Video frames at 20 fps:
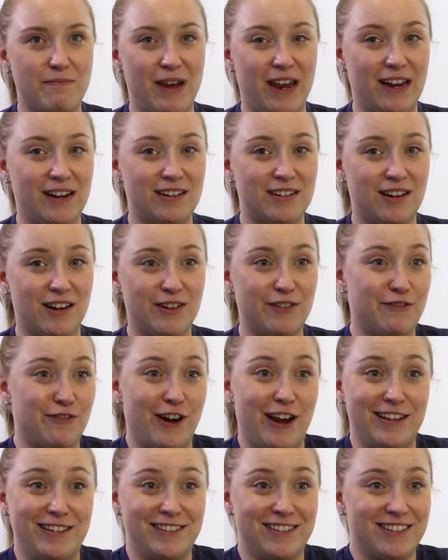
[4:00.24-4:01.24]
made a ton of
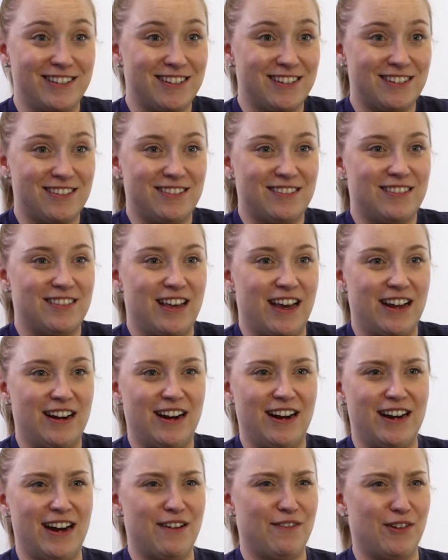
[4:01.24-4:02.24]
friends that
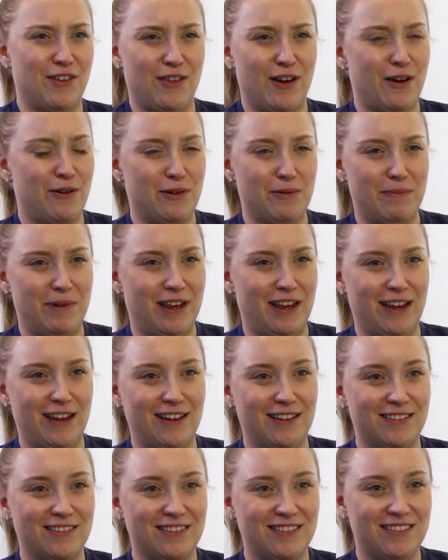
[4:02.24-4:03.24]
I never thought would
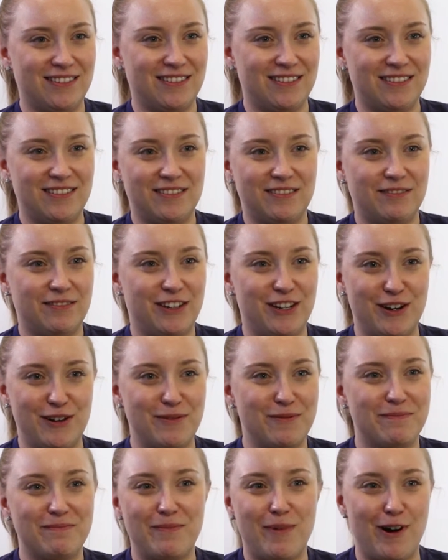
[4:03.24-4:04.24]
be,
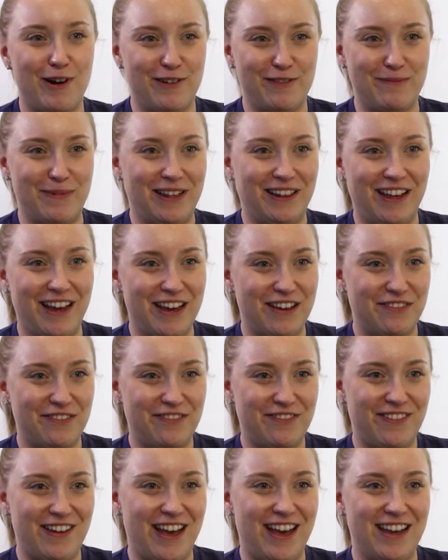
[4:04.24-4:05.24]
part of my
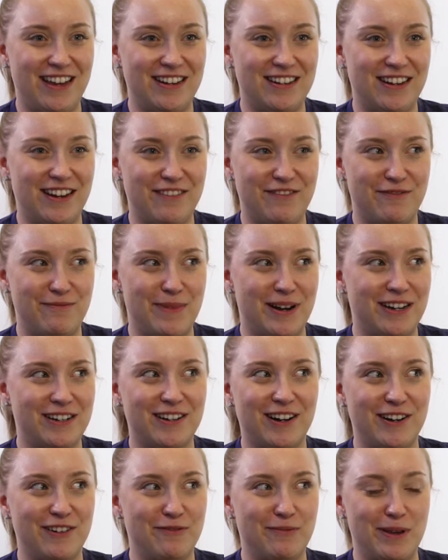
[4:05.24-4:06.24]
life. And I've met a
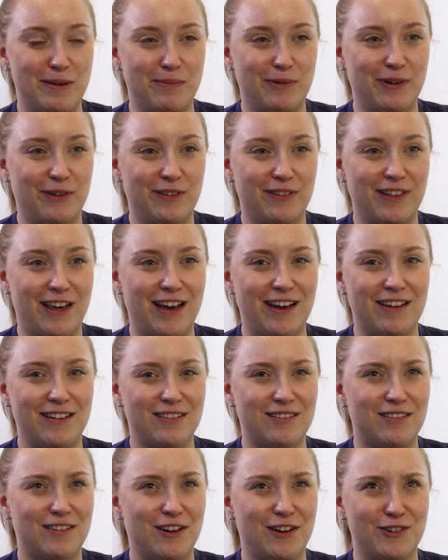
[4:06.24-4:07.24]
ton of people
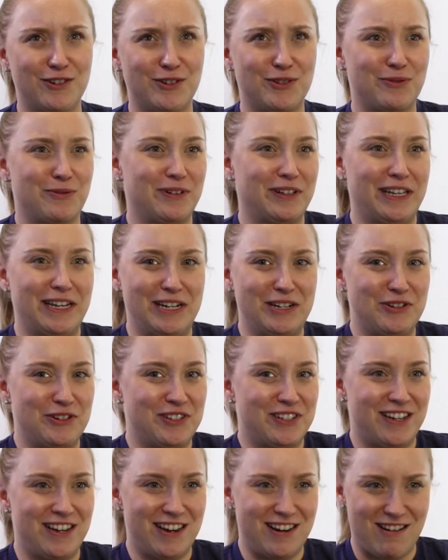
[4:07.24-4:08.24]
that are just really
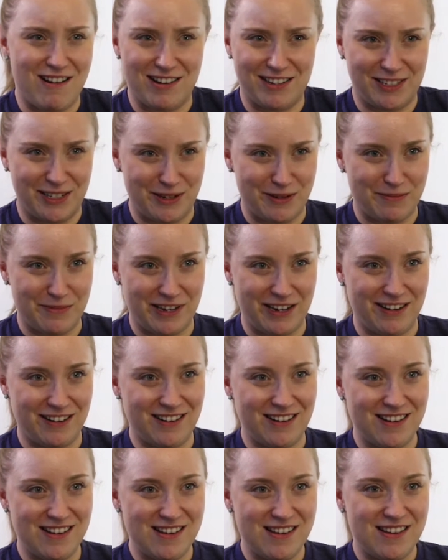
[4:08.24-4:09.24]
interesting and awesome
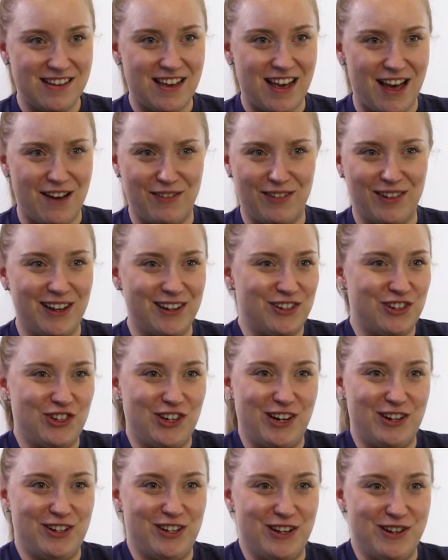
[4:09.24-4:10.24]
and have a lot to
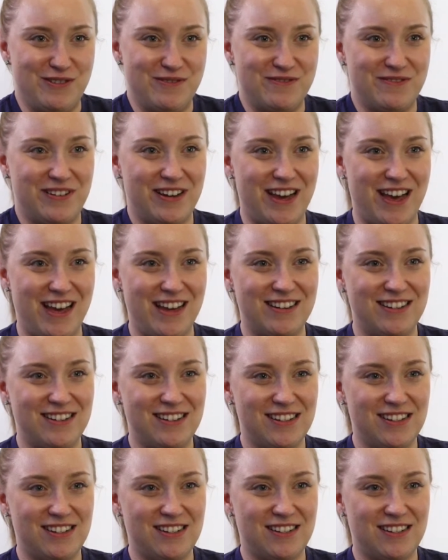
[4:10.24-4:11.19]
share too. And,